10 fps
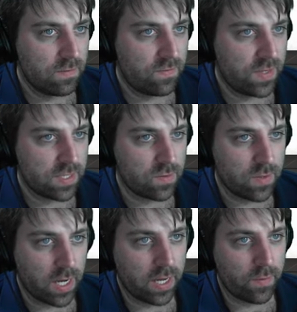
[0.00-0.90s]

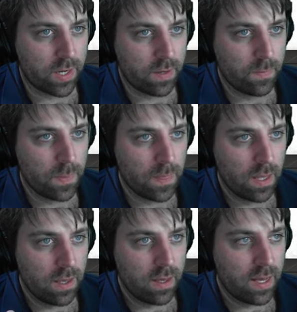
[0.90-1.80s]
physical. Oh, here we go.
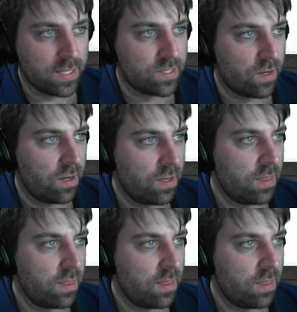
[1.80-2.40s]
And so